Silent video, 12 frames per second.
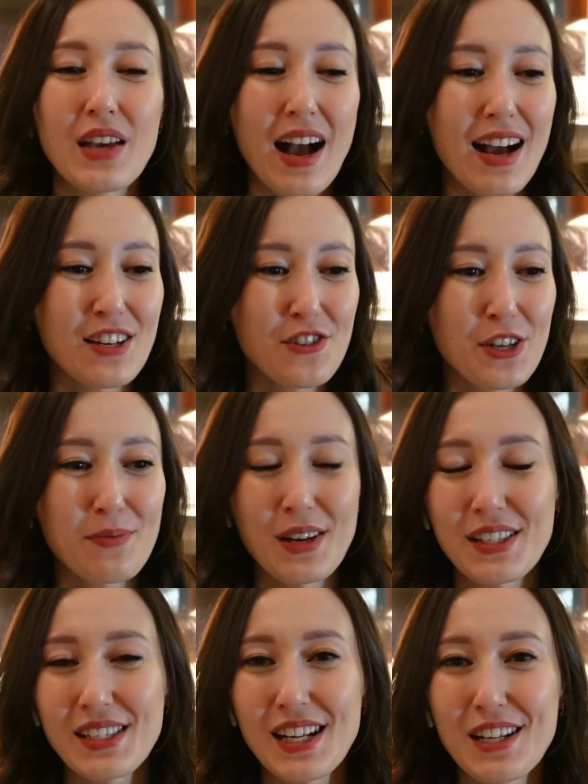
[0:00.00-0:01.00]
I treat
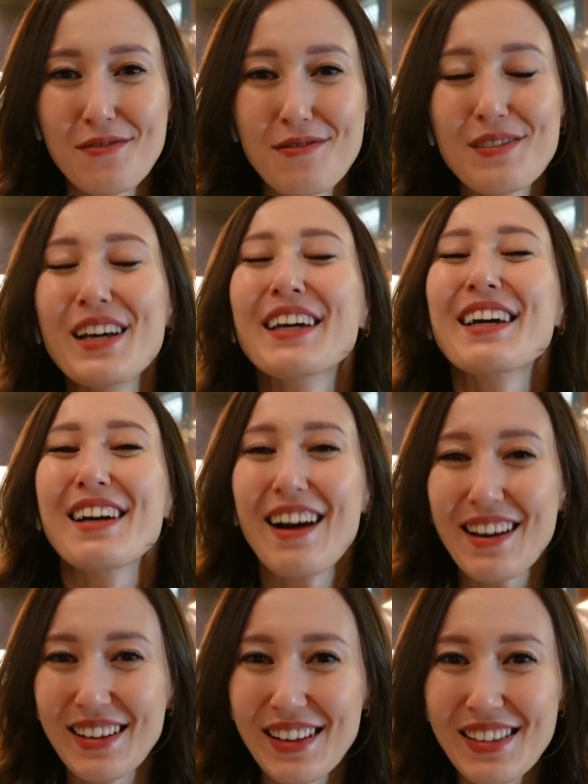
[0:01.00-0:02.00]
myself like a
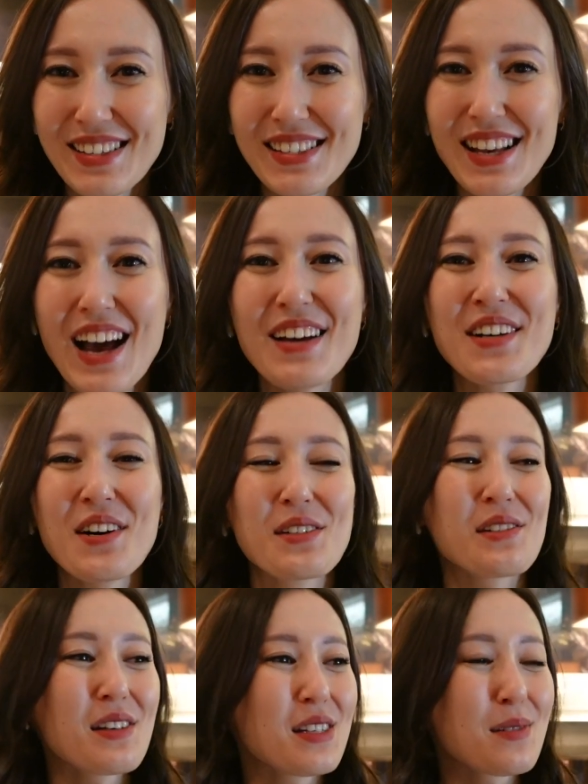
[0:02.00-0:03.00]
goddess. I go
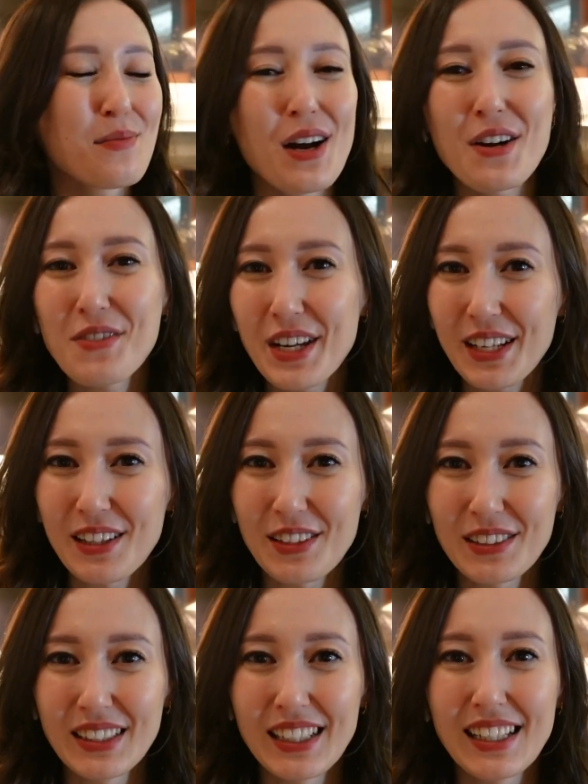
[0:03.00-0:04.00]
to a spa
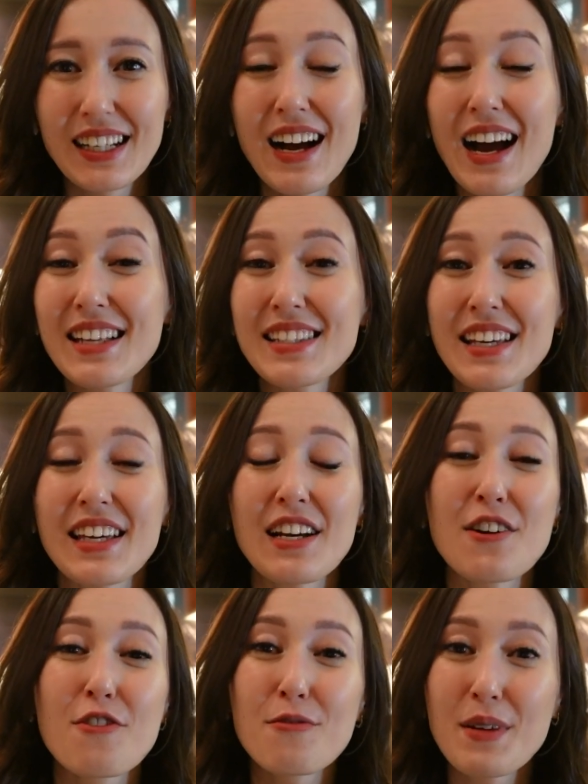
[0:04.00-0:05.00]
regularly. I take
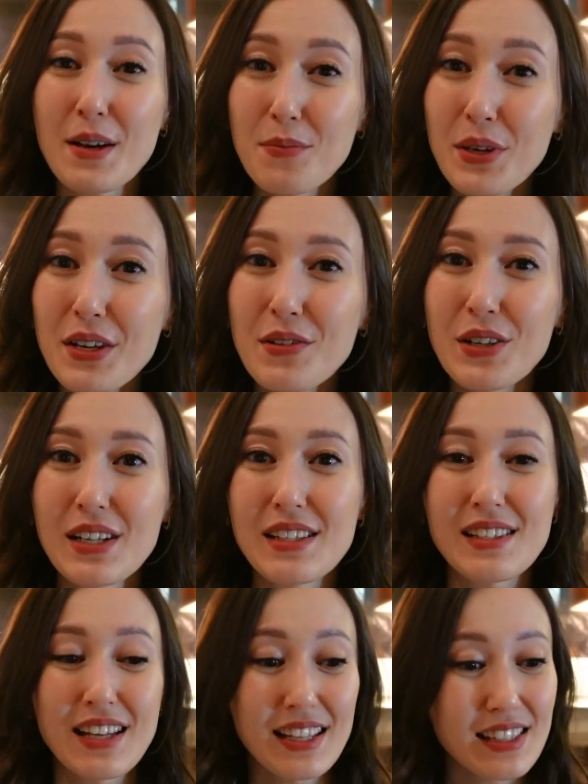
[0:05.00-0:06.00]
care of my
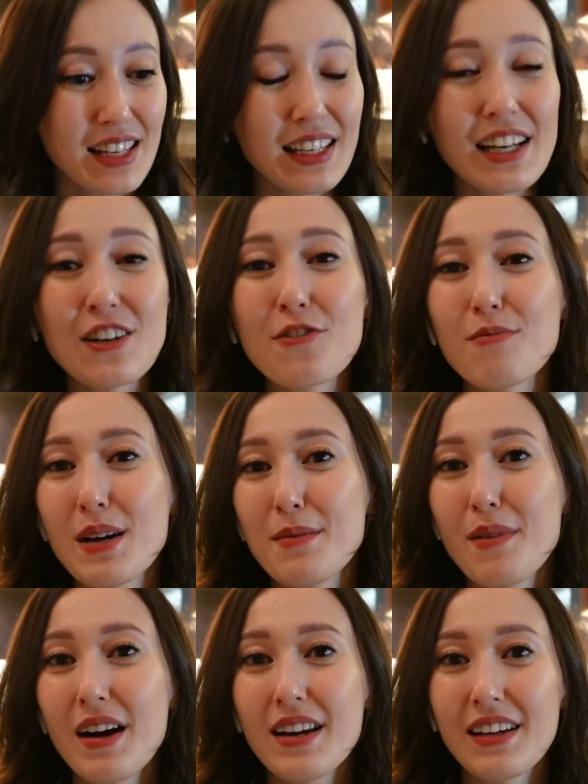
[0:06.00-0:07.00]
appearance. I take care of my
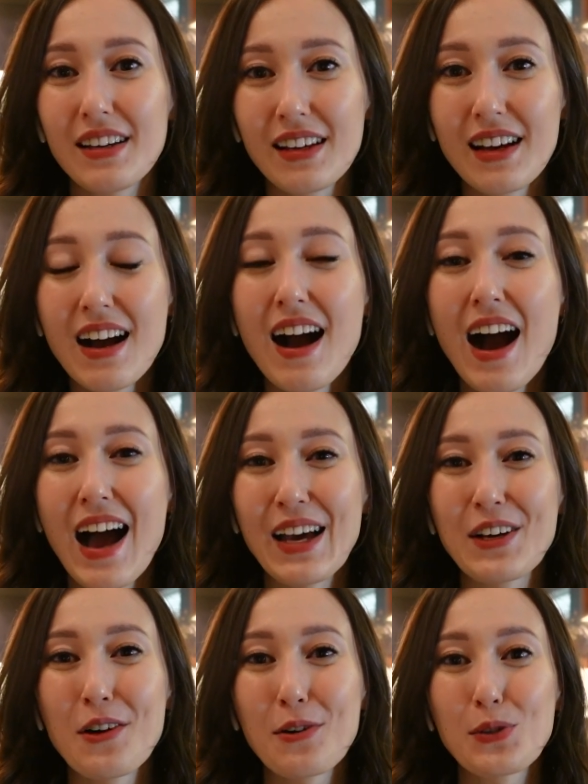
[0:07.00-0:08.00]
body. I
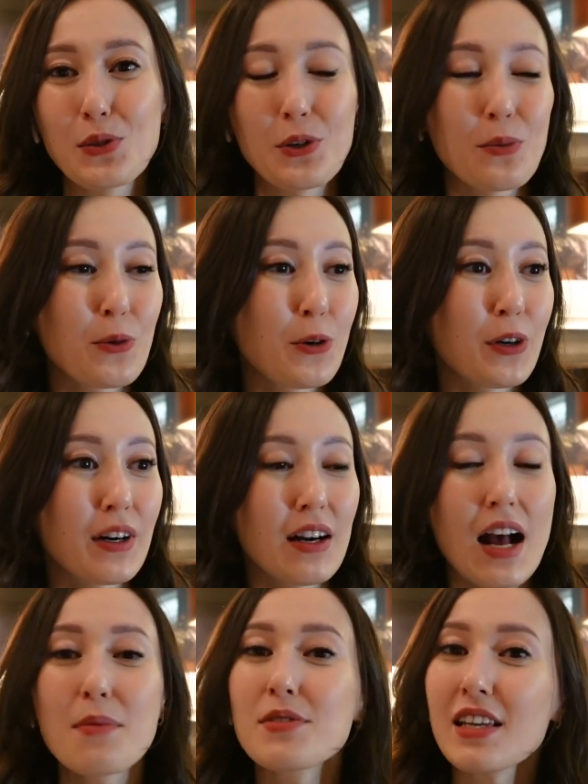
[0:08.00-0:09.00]
go to a more
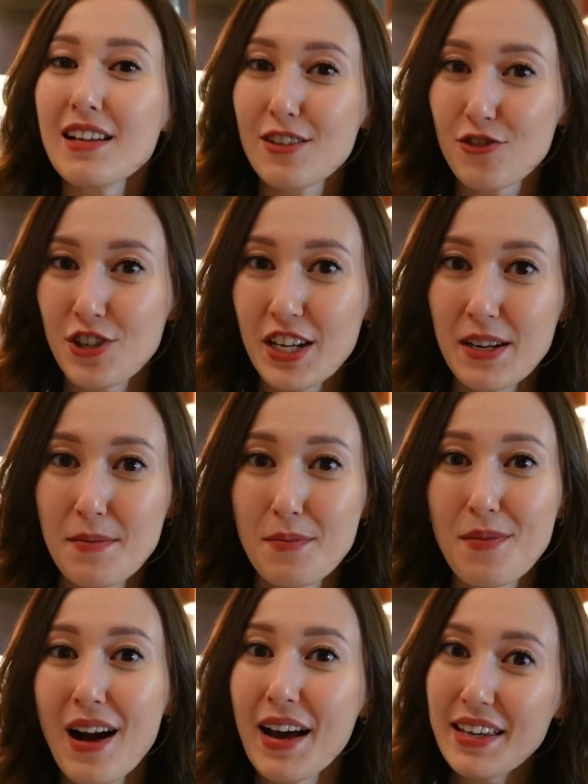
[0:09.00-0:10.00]
upscale gym.
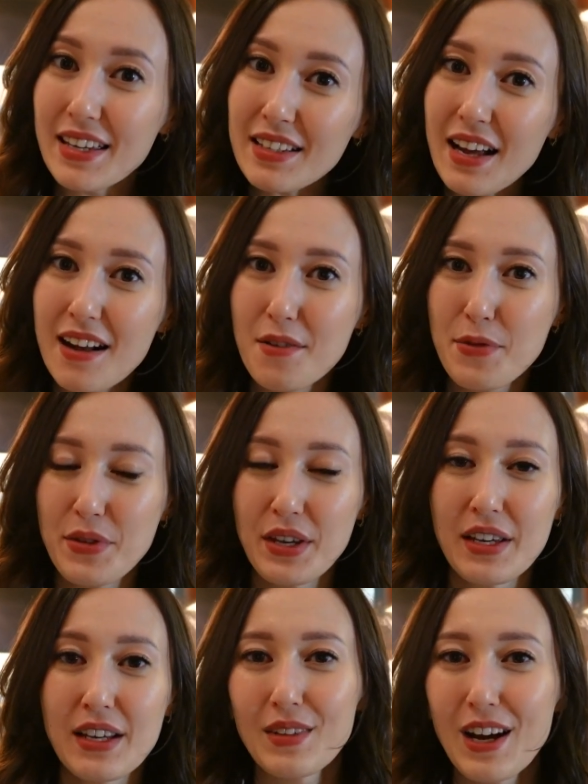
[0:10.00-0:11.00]
I eat
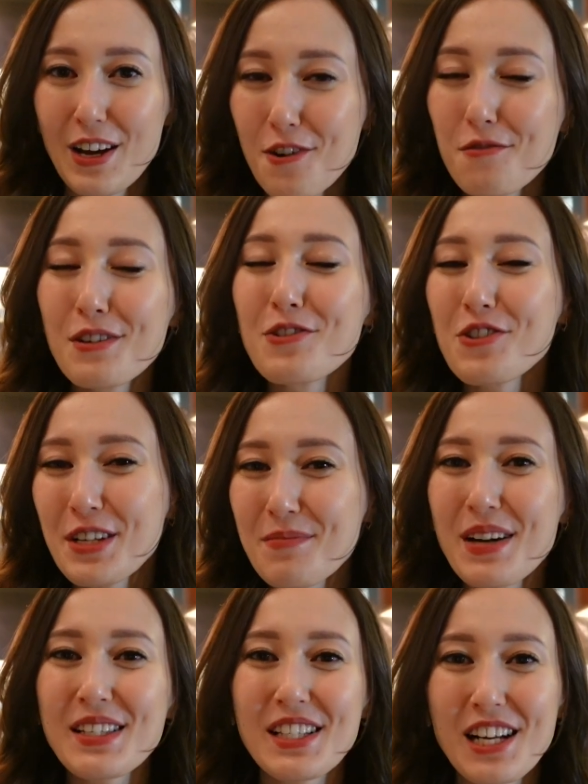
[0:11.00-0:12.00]
healthy. I often treat
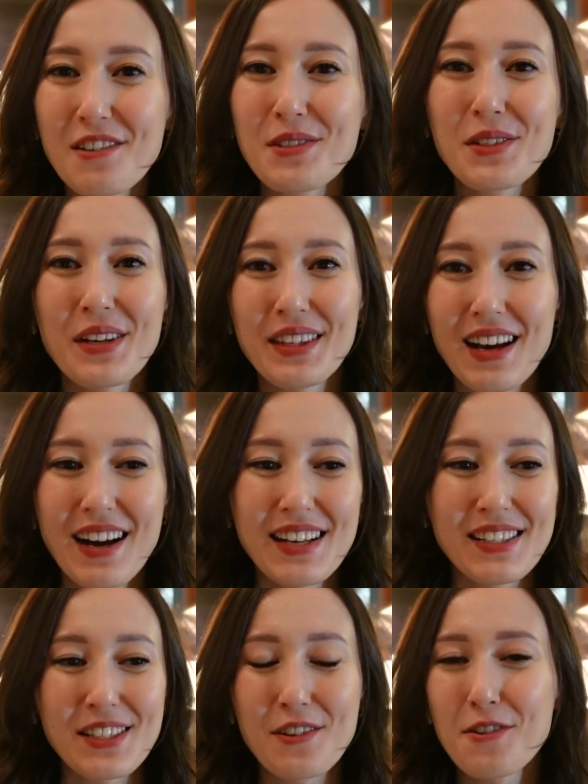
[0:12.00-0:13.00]
myself to a
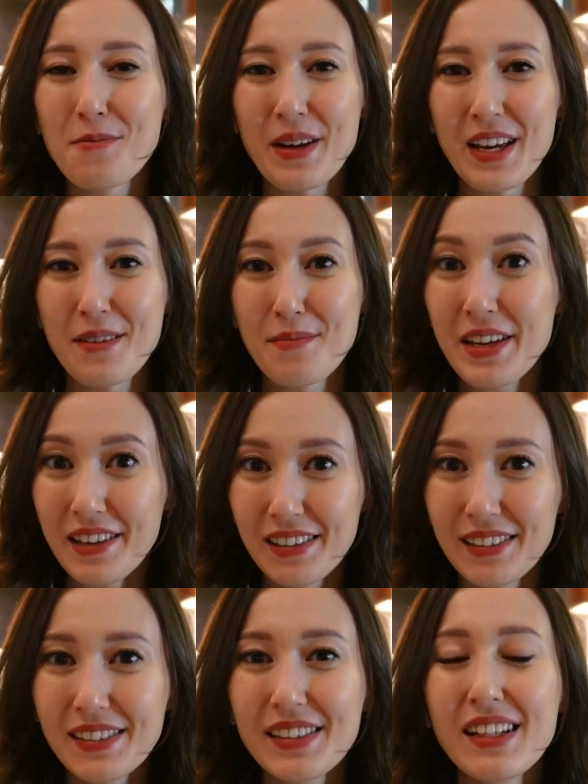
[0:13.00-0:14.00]
nice gourmet
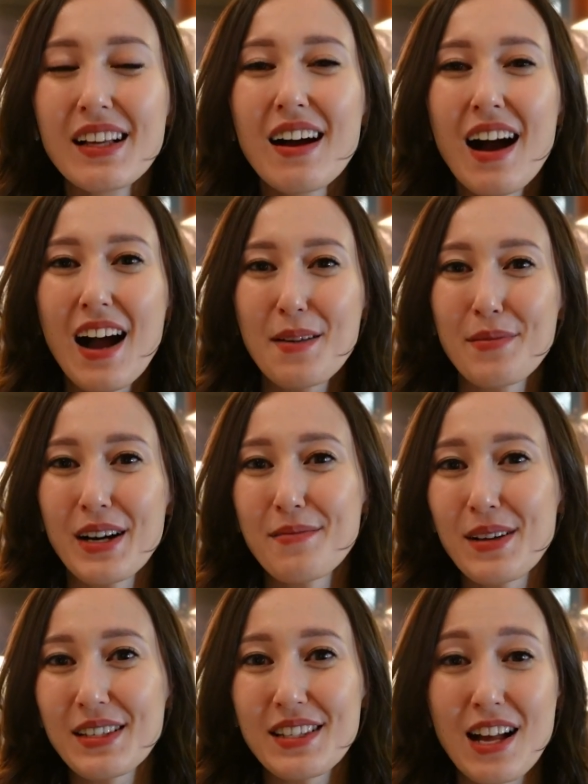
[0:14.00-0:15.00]
meal. I buy
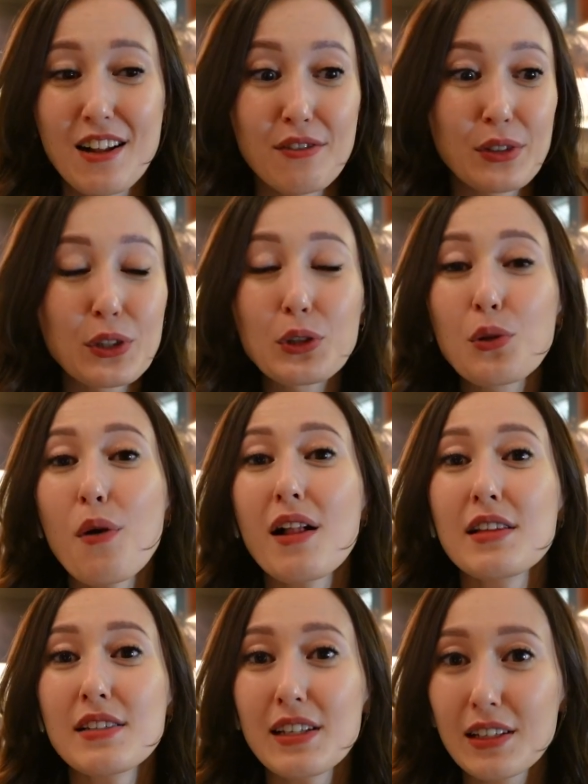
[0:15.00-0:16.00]
myself good
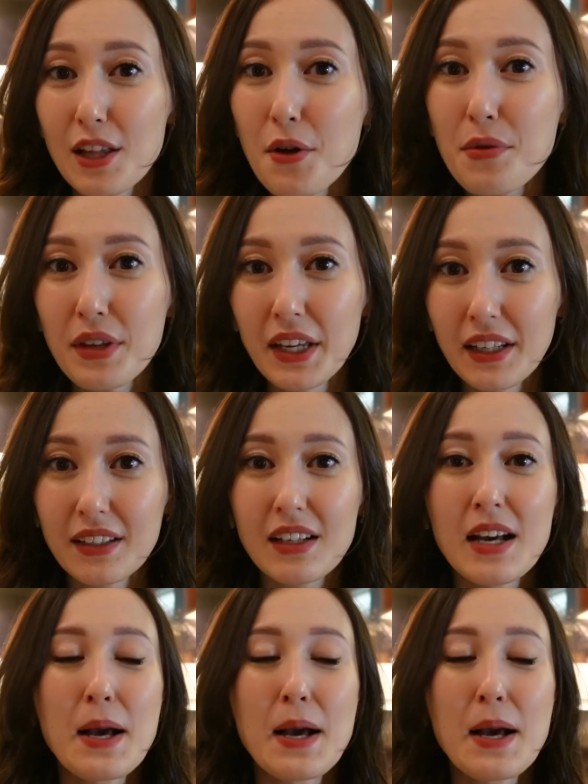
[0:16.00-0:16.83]
quality clothing.